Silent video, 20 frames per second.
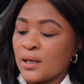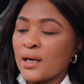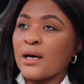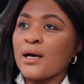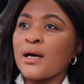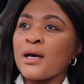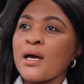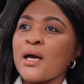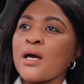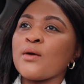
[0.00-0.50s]

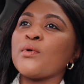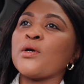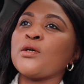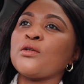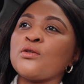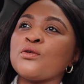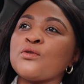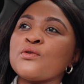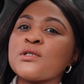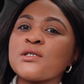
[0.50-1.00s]
I am
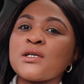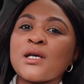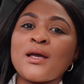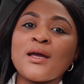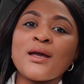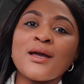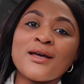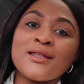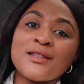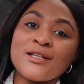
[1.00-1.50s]

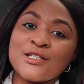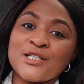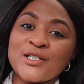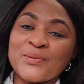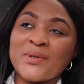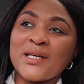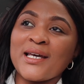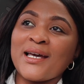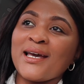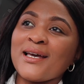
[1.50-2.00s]
using the
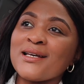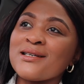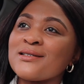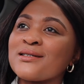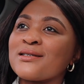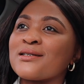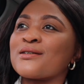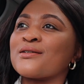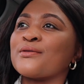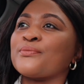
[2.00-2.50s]

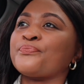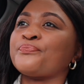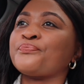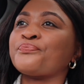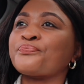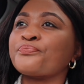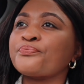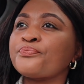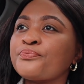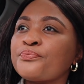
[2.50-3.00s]
GPS.
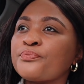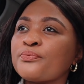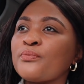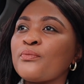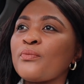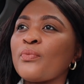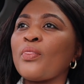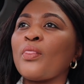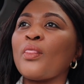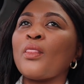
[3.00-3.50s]

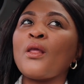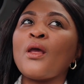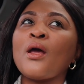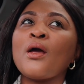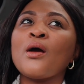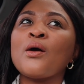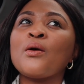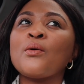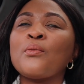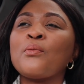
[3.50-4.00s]
Turn
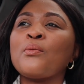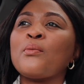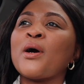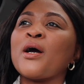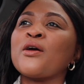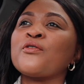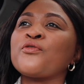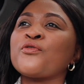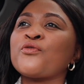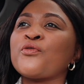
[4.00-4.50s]
left
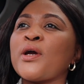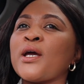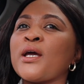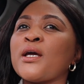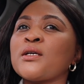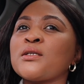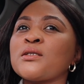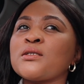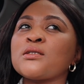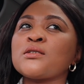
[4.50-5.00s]
my
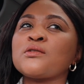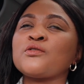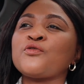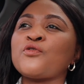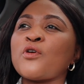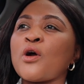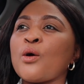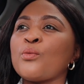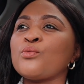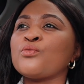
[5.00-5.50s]
friend
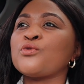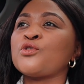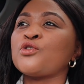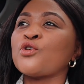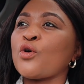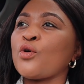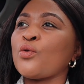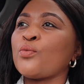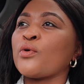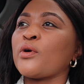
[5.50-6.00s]
from
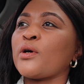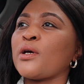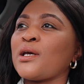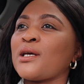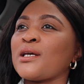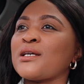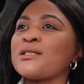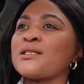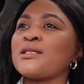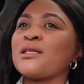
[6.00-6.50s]

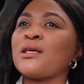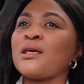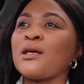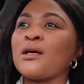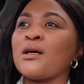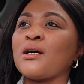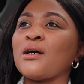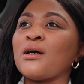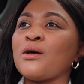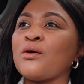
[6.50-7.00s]
Joburg is
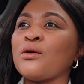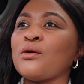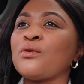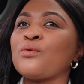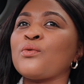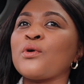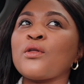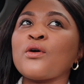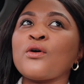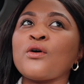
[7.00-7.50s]
here
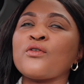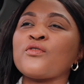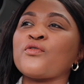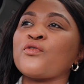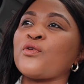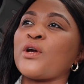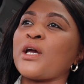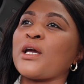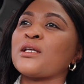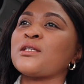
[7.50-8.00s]
with her
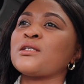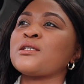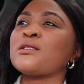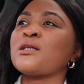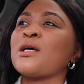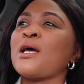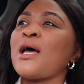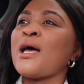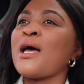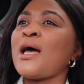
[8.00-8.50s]
friend
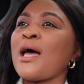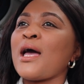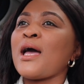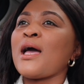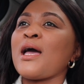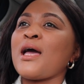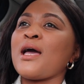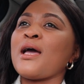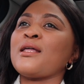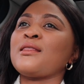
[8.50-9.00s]

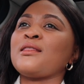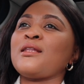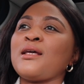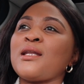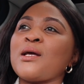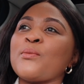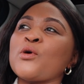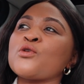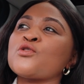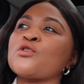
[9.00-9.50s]
and
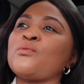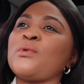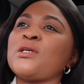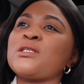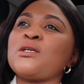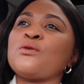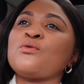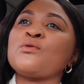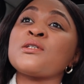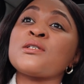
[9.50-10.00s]
then I'm also
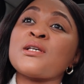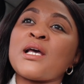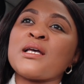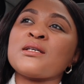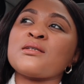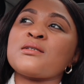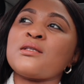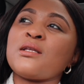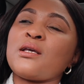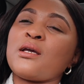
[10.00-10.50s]
meeting with
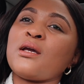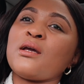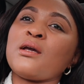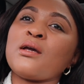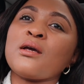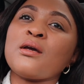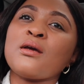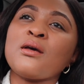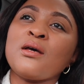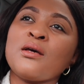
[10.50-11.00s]
Zaz there
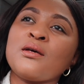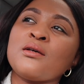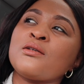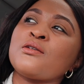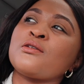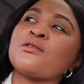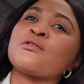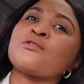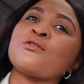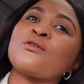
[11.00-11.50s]

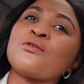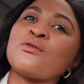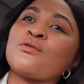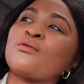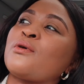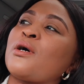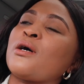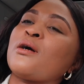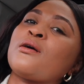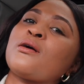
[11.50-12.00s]
so
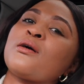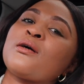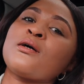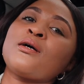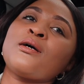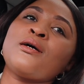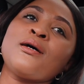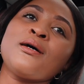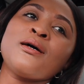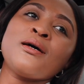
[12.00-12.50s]

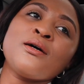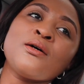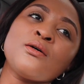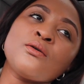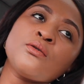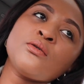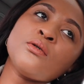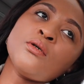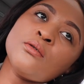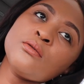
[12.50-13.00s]

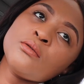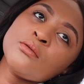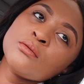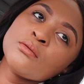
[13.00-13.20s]
woo.